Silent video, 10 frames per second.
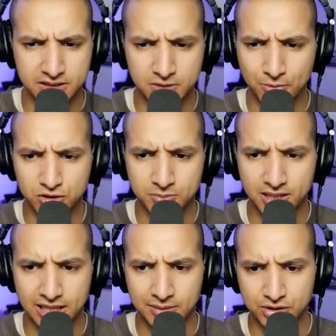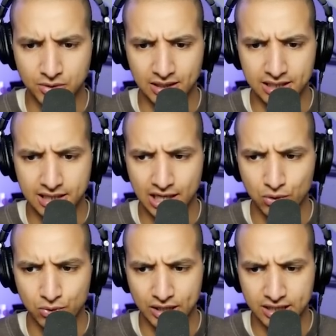supposed to be an animatronic that I don't
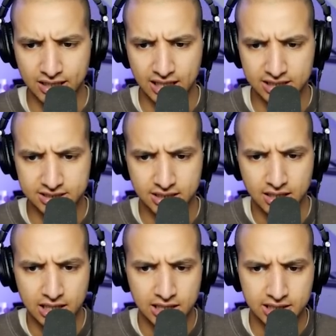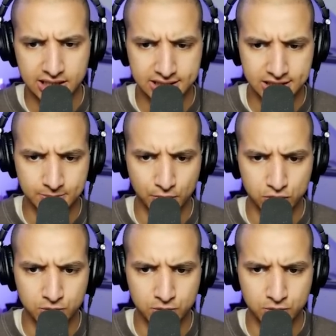recognize. This is supposed to